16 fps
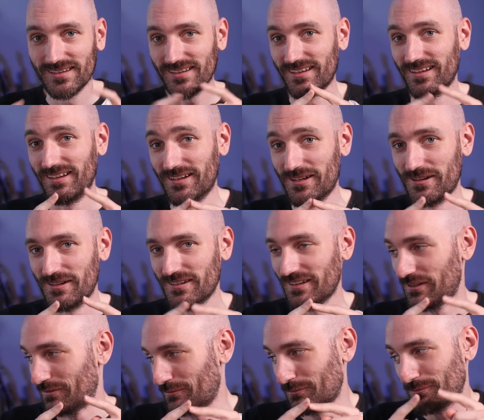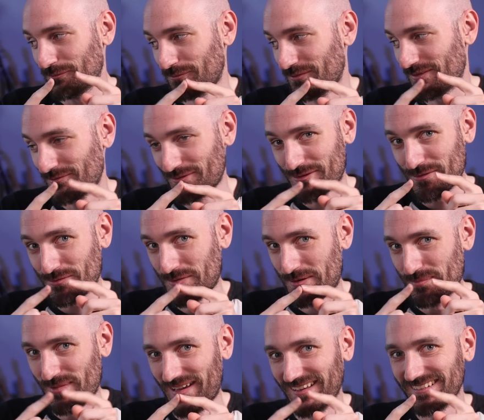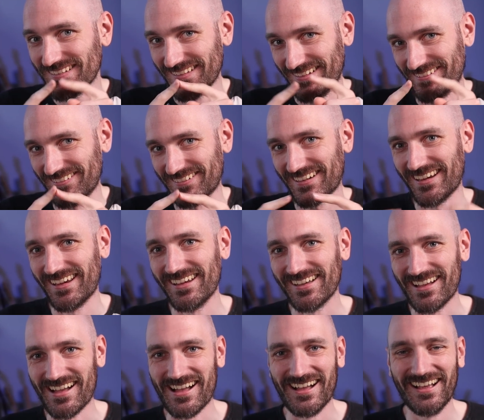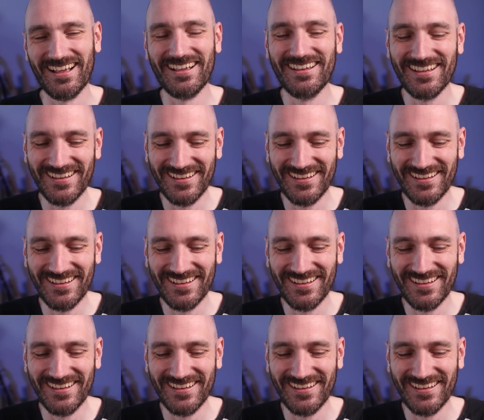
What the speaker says: You know, we're doing our best here, okay? At